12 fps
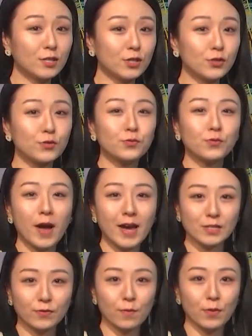to
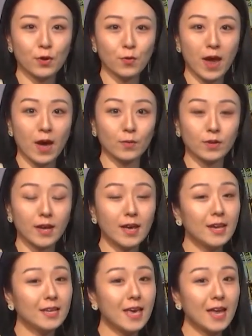rise from the ground,
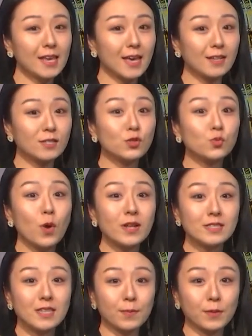getting us one
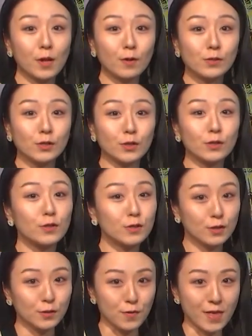step closer
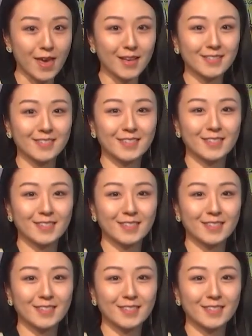to this.